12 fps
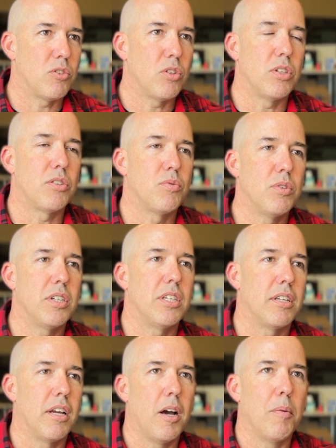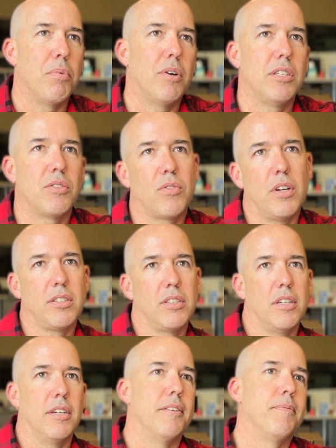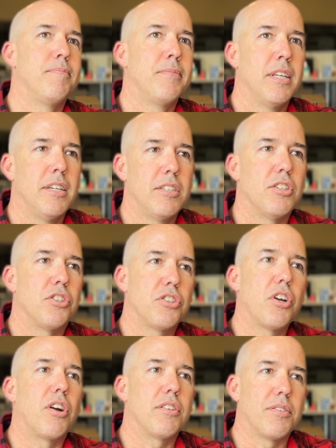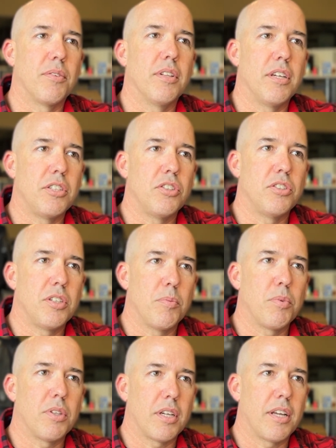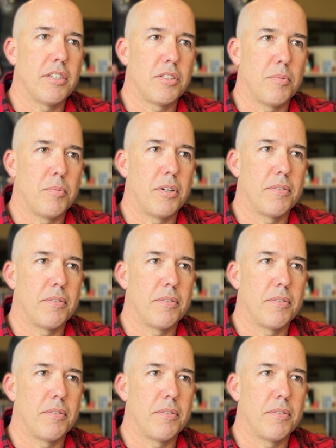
So it's really a place for us to start the relationship with the customer.